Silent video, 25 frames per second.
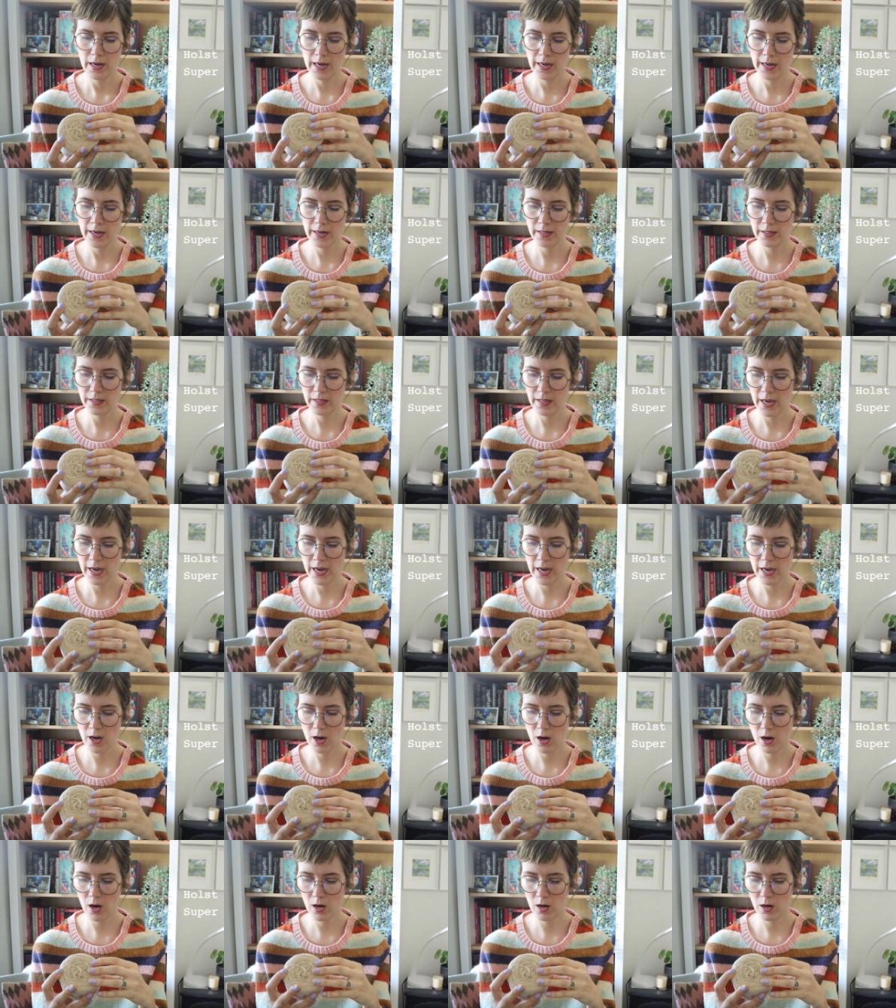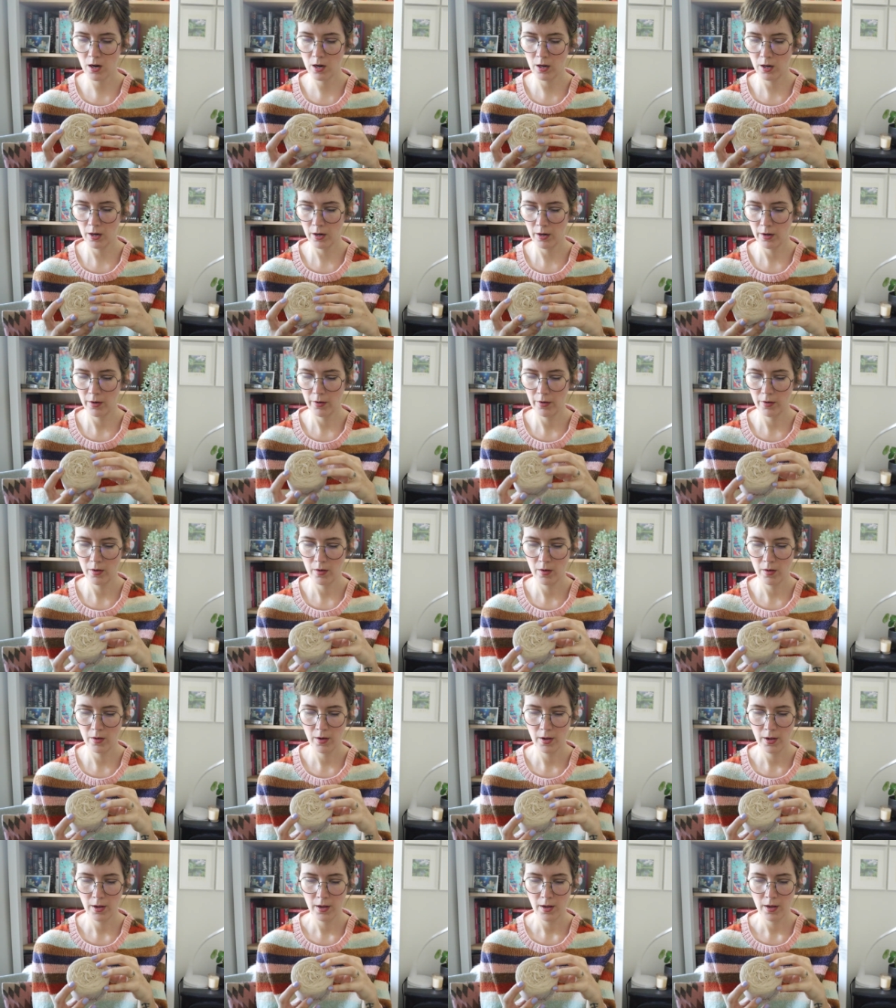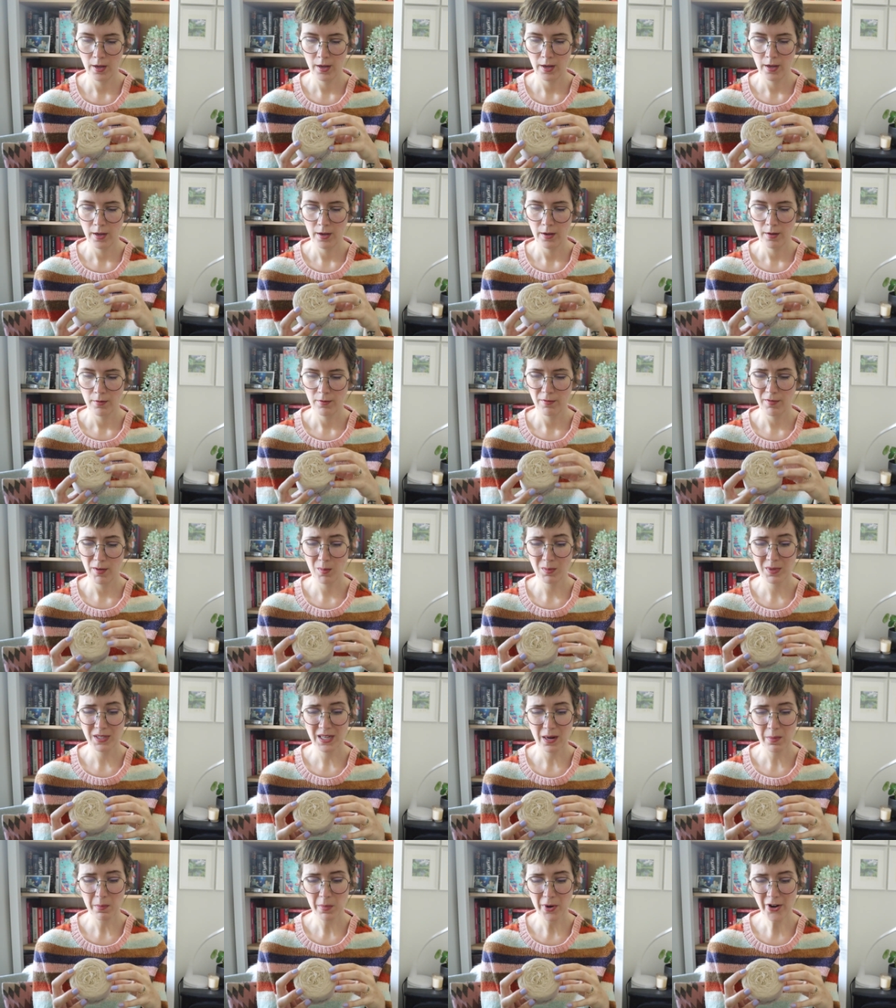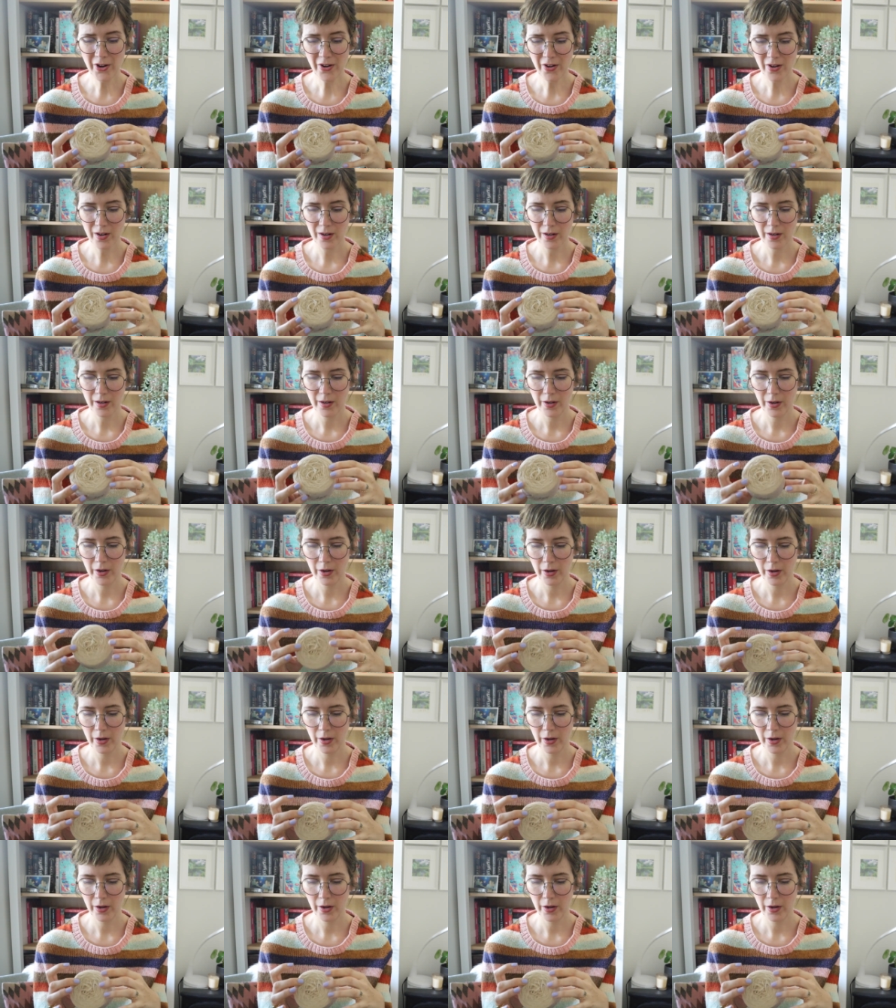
And they are from Denmark.